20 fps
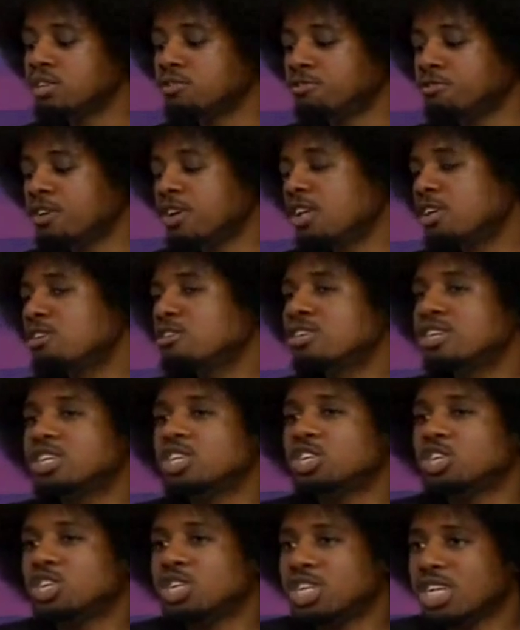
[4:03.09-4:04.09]
failure
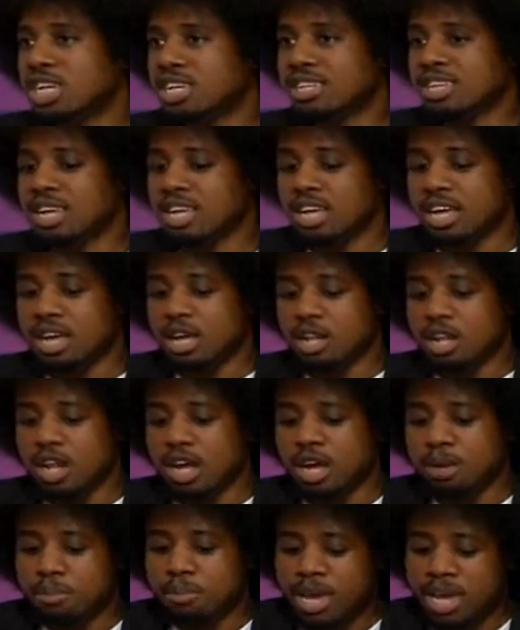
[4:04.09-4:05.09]
is just
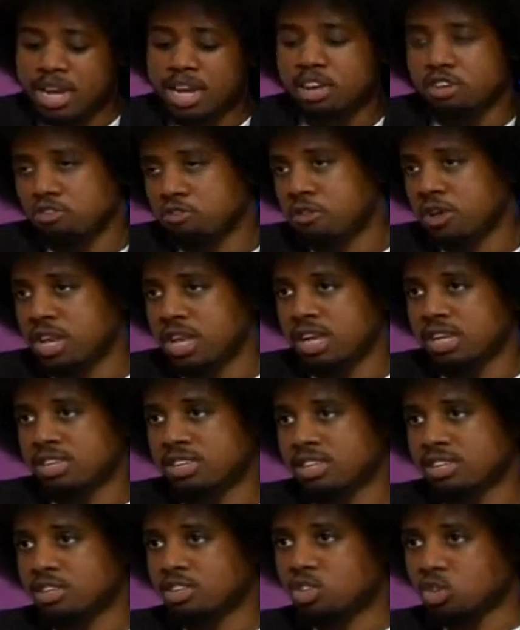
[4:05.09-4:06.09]
a main
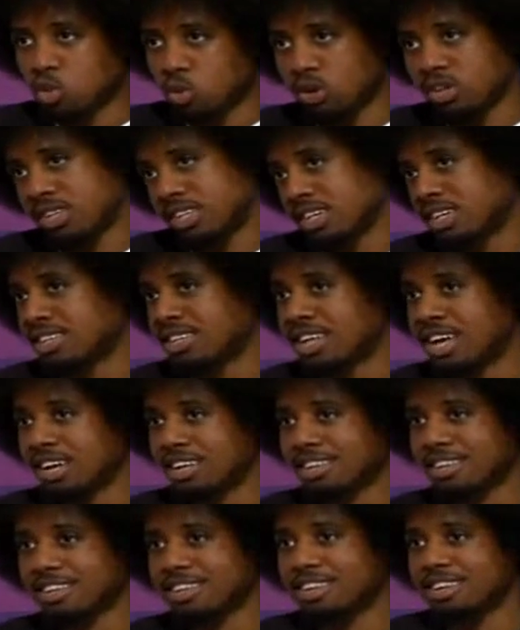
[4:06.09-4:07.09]
ingredient towards
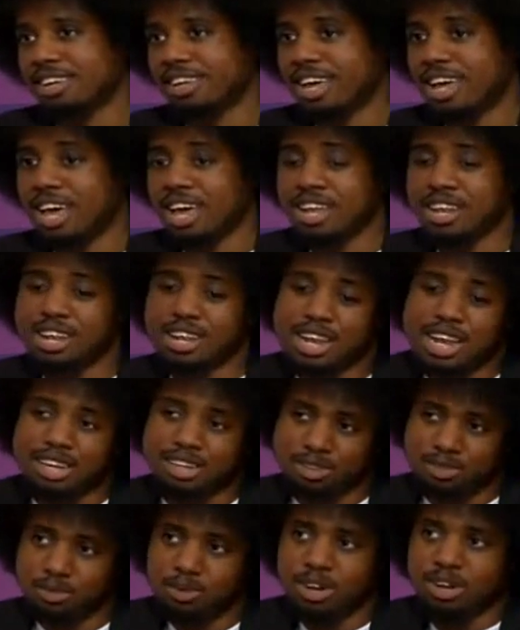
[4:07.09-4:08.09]
success. And you
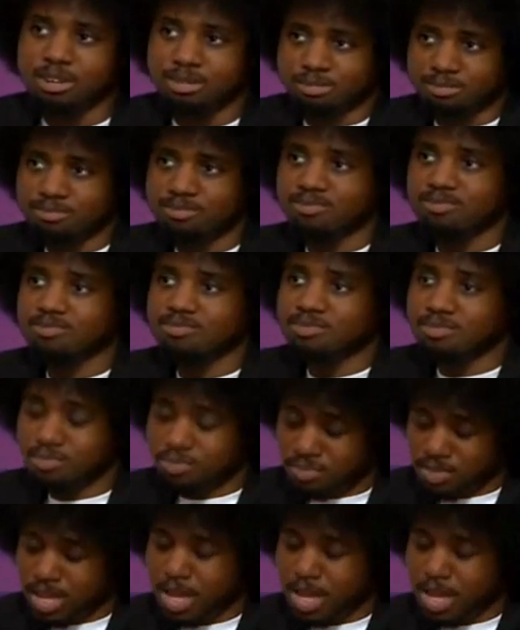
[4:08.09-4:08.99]
learn. You learn from that.